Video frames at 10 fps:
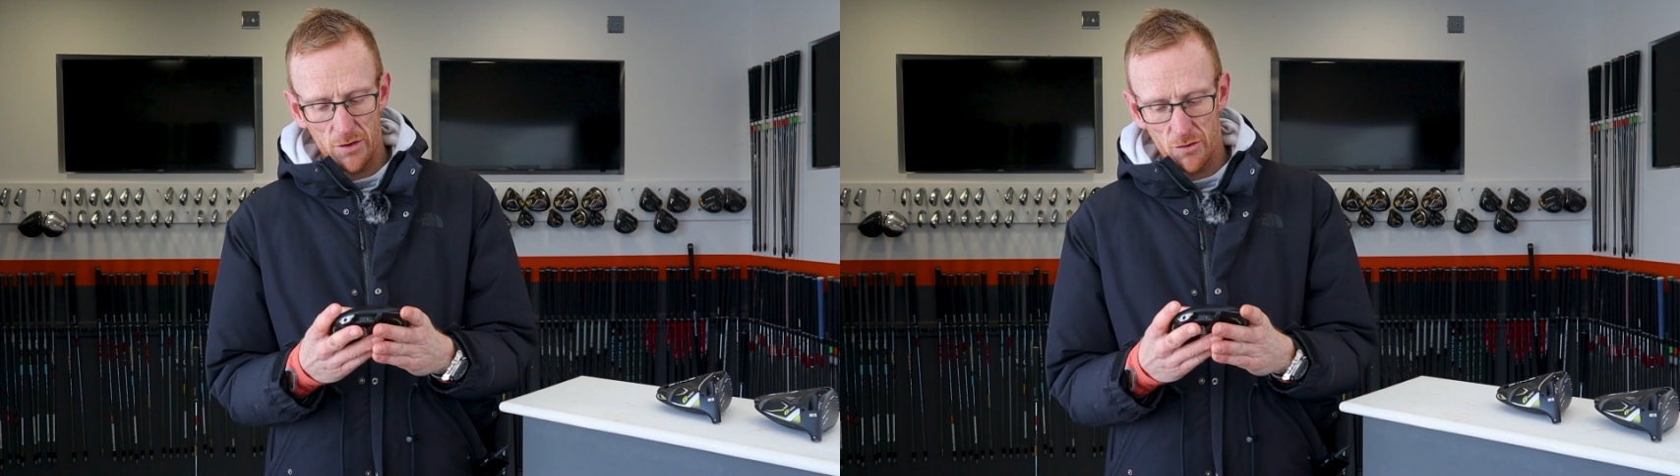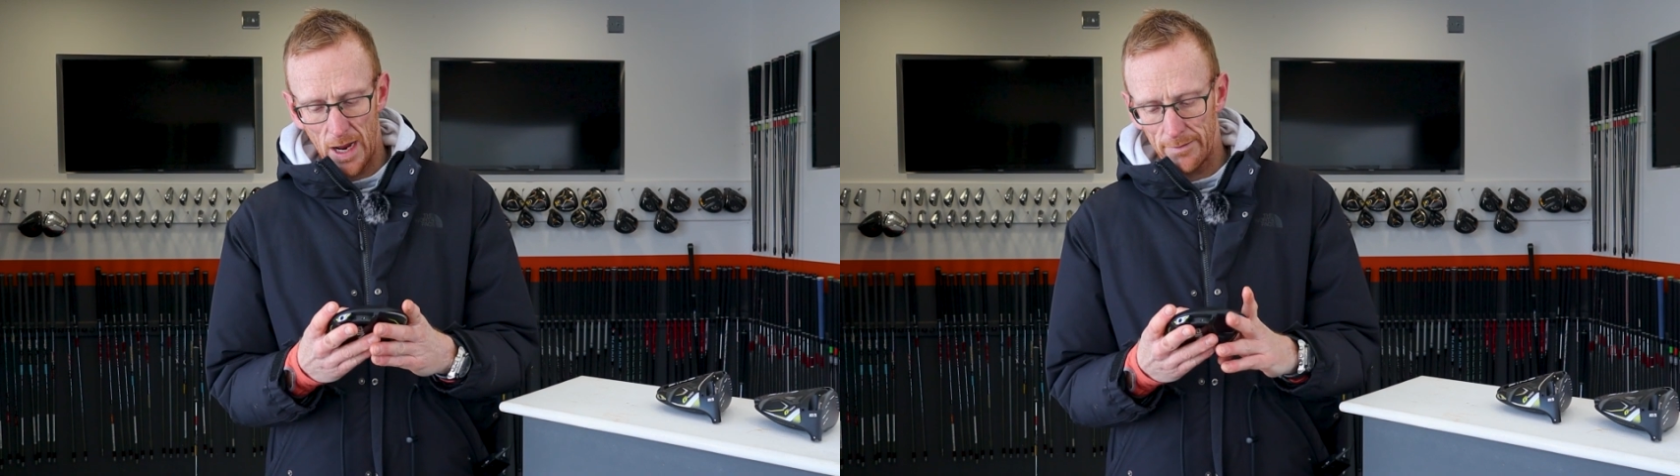
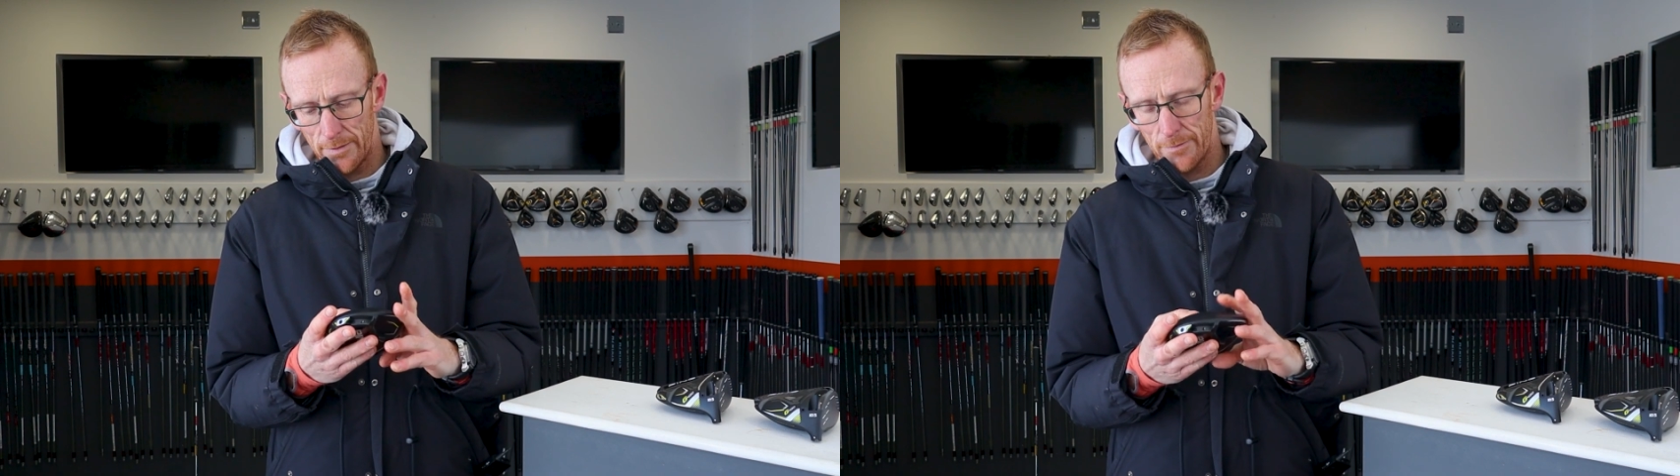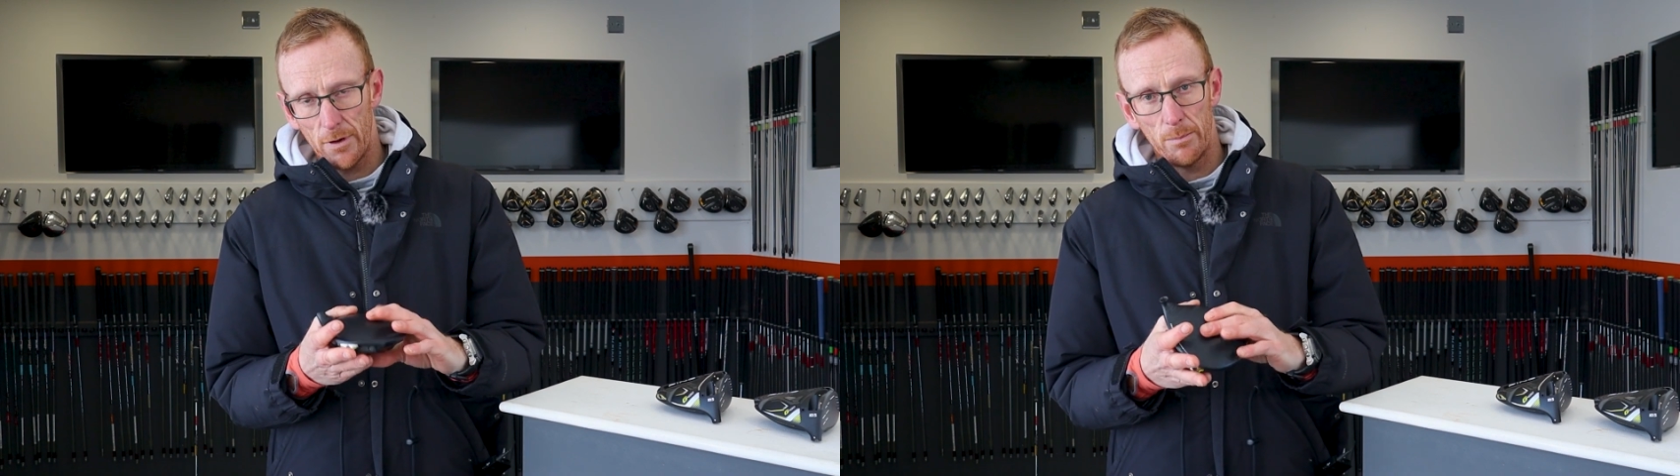driver
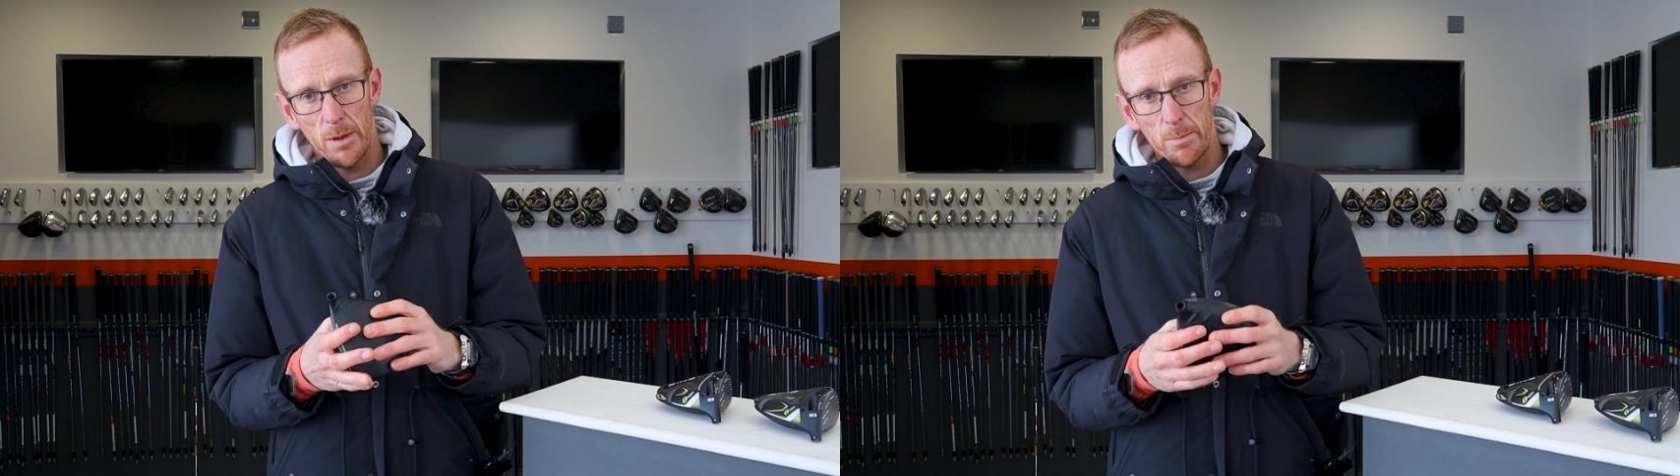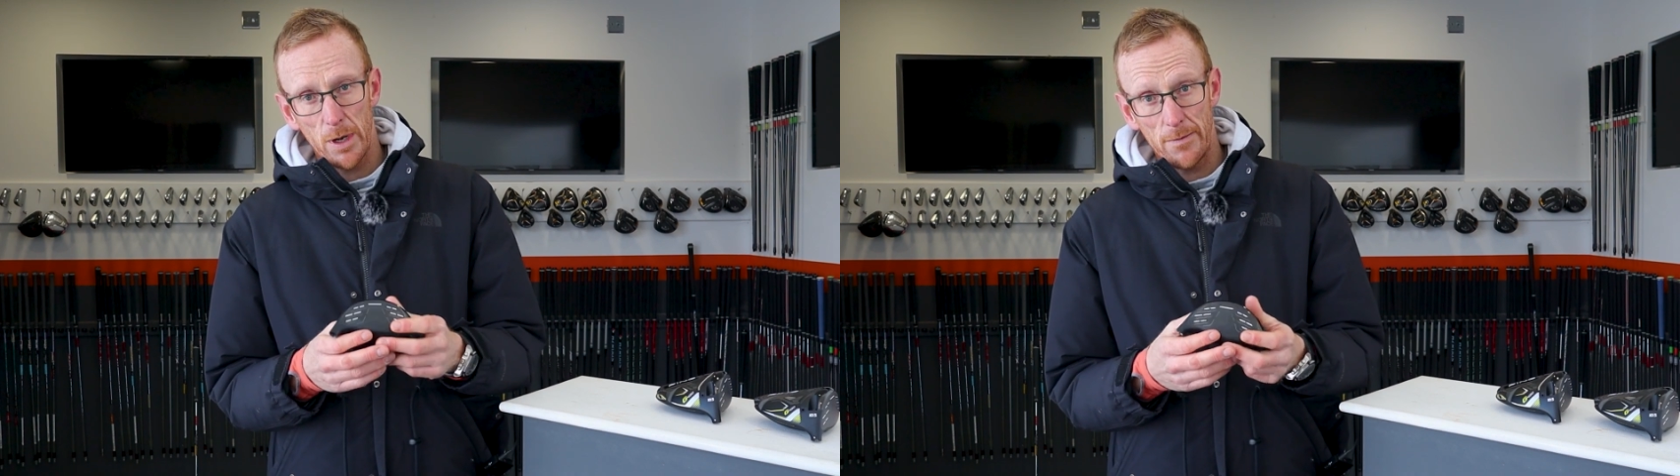from the
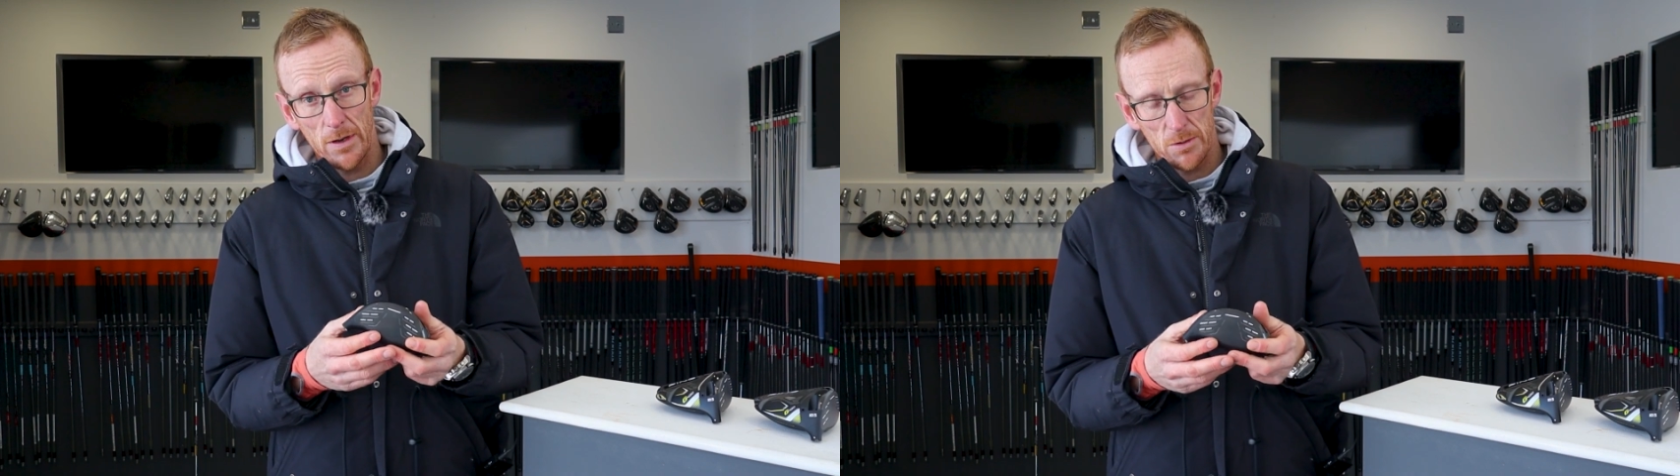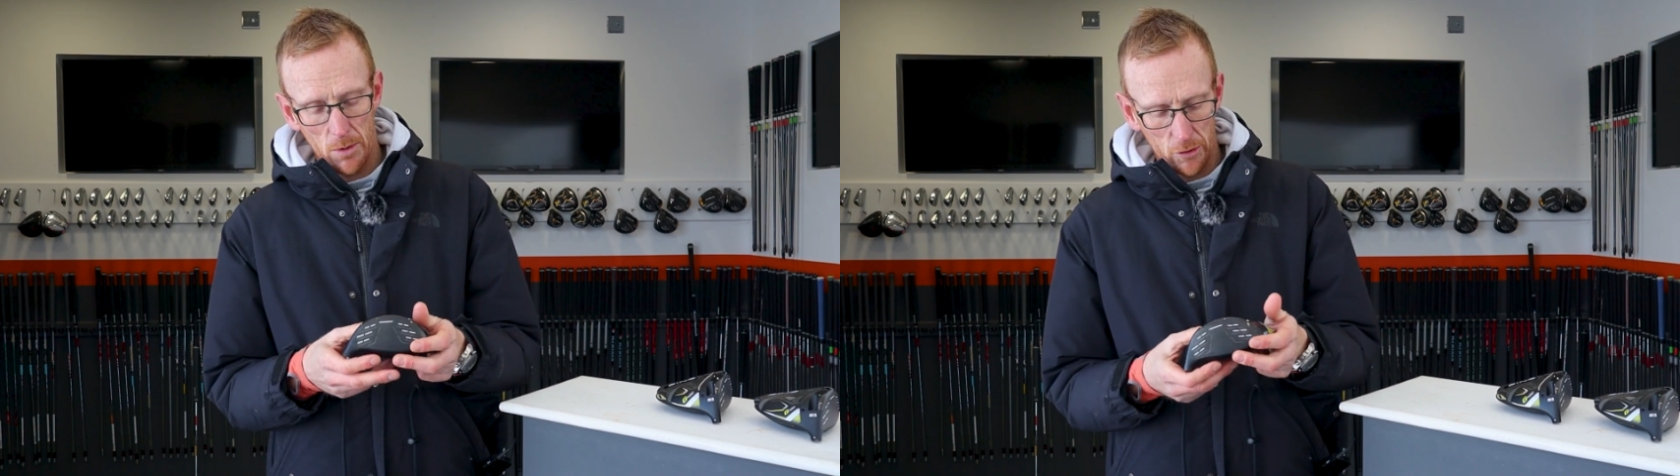
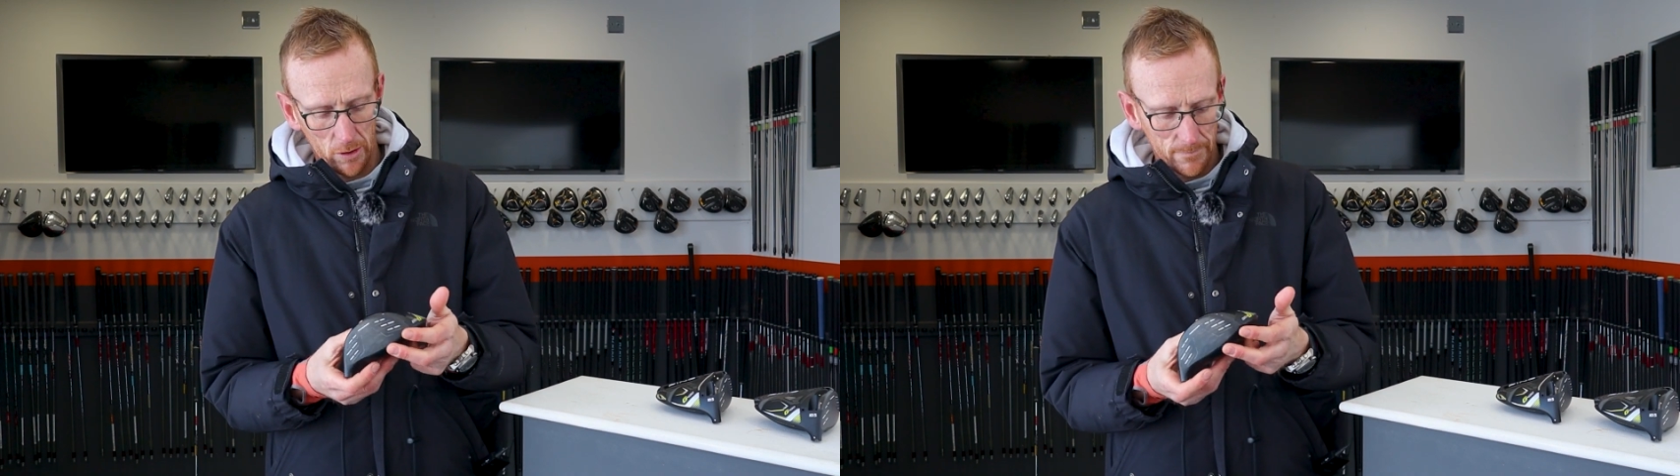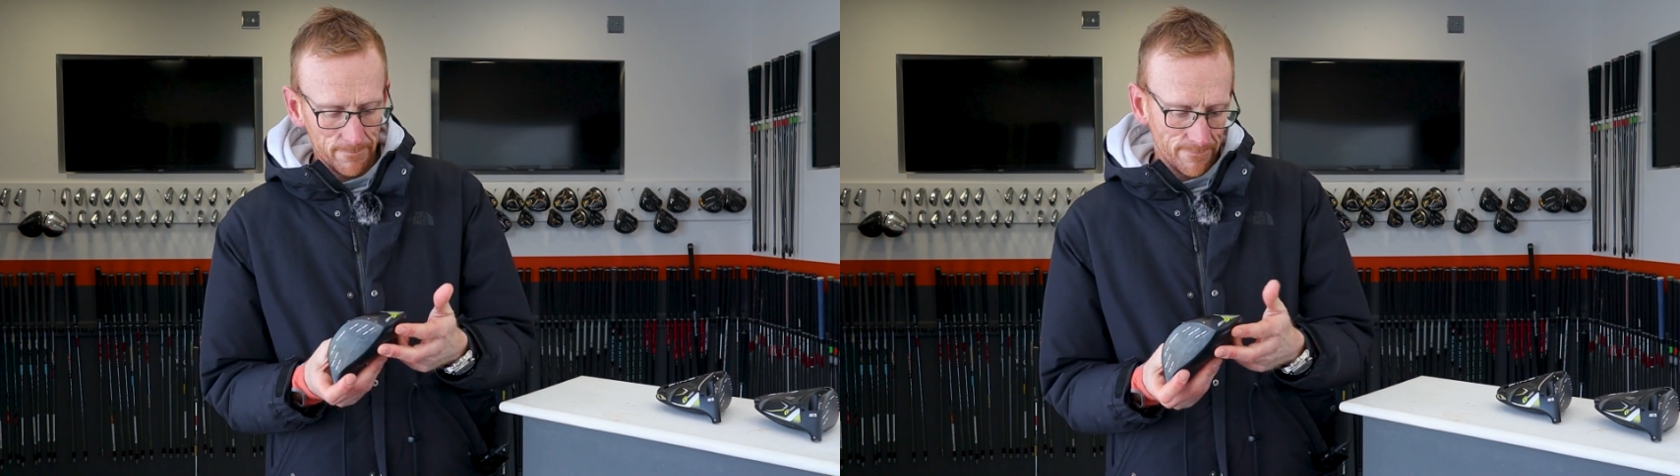previous model.